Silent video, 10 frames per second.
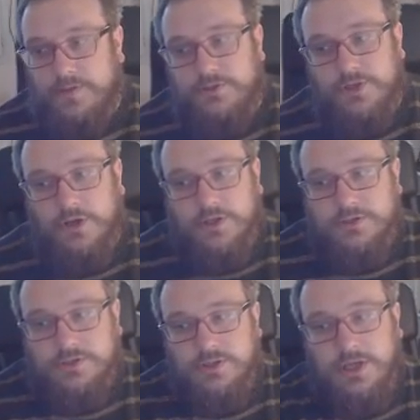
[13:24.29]
So
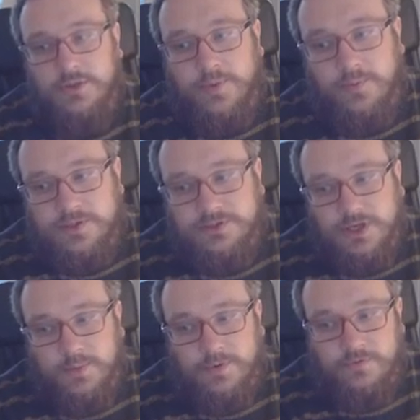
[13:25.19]
at the moment there's a
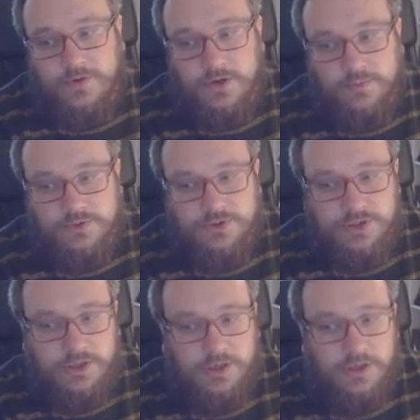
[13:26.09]
couple of little options
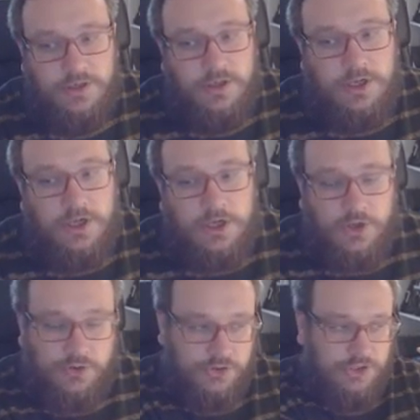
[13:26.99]
down here.
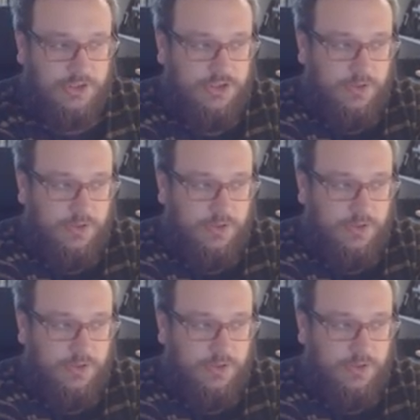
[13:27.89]
You can change the